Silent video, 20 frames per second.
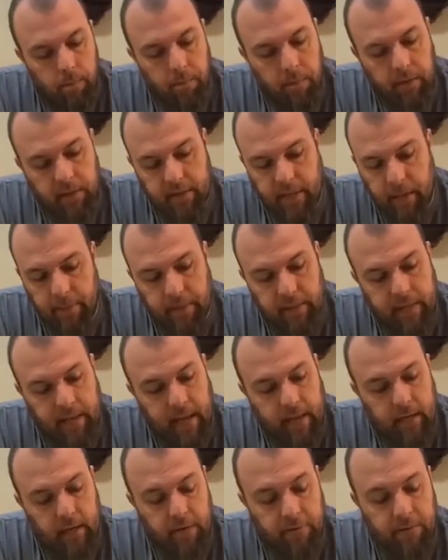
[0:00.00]
Same
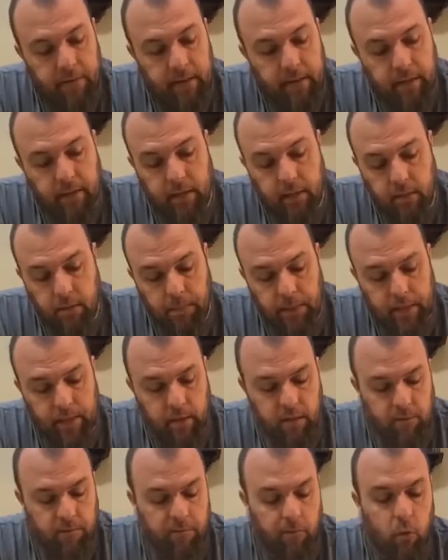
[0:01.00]
attack and defense. His speed
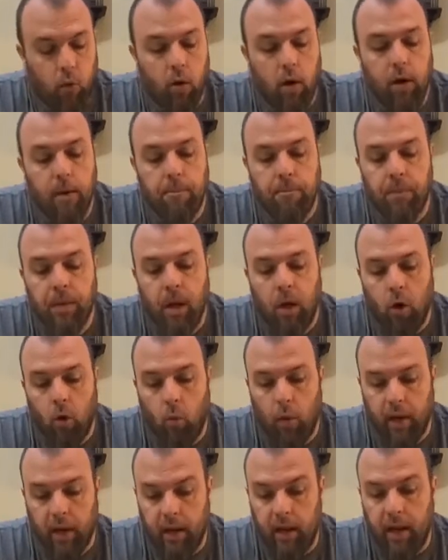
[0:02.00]
is a 4.
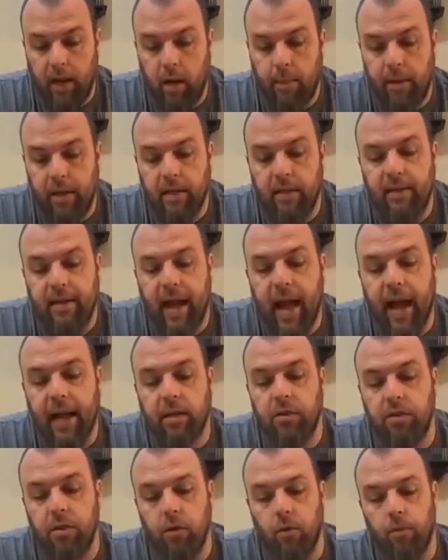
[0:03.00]
When an enemy
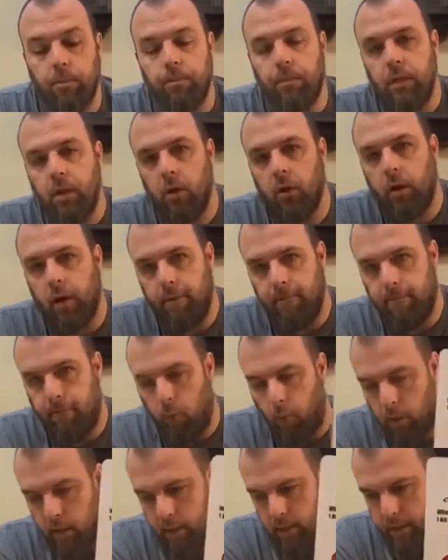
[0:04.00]
attacks you, you can
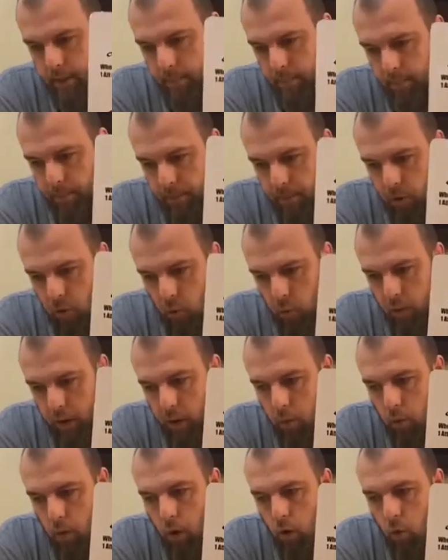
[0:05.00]
force them to
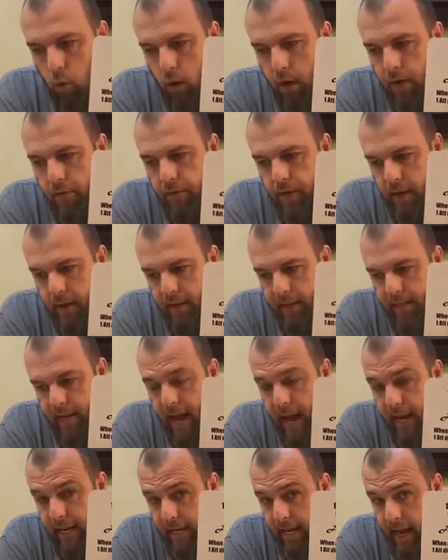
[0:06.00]
re-roll one of their
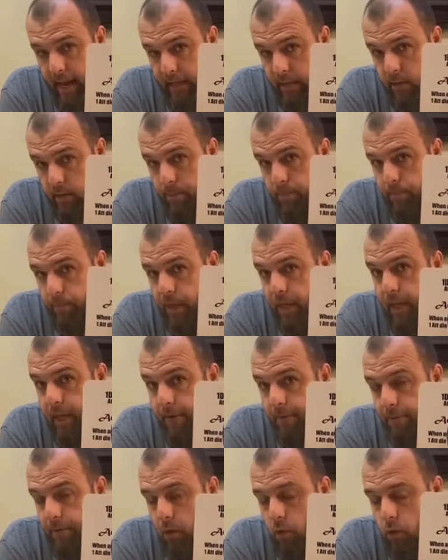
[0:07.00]
attack dice
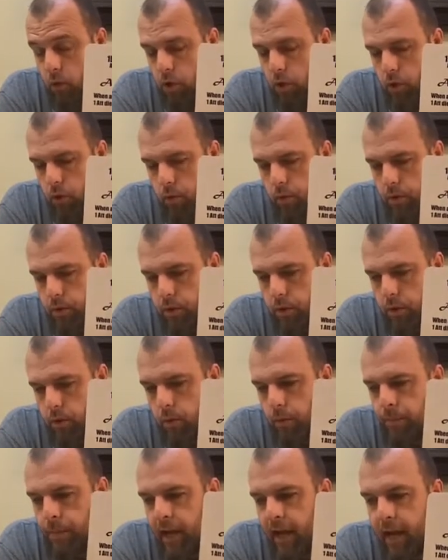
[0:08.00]
if you choose
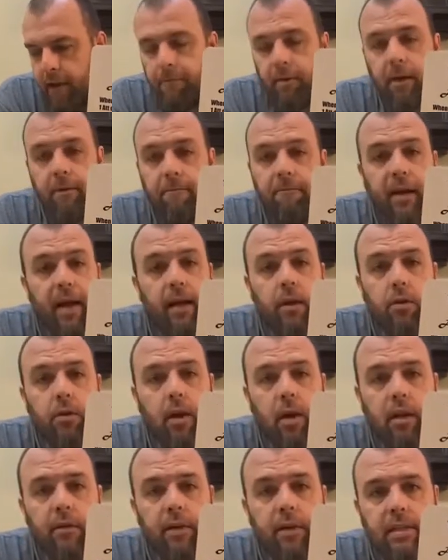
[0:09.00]
to. If he failed
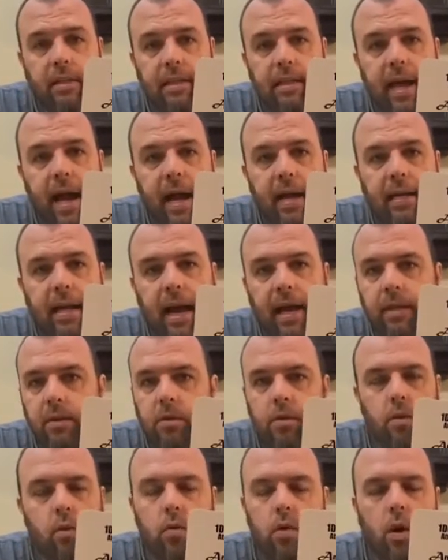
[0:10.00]
all of his attack
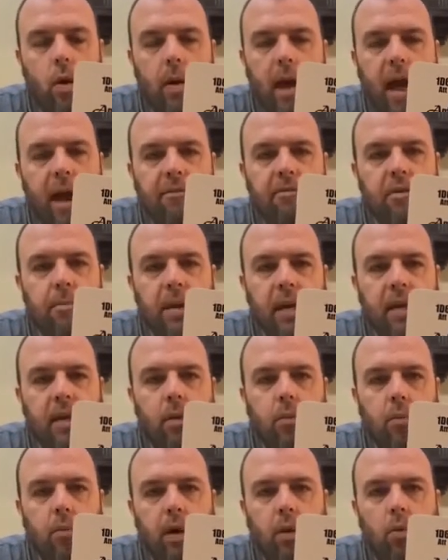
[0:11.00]
dice, you don't have to make
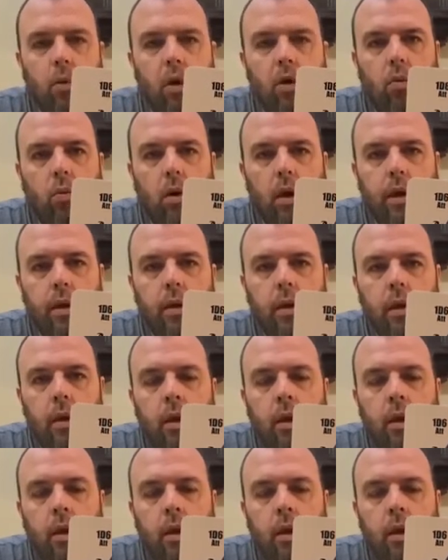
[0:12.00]
him re-roll one.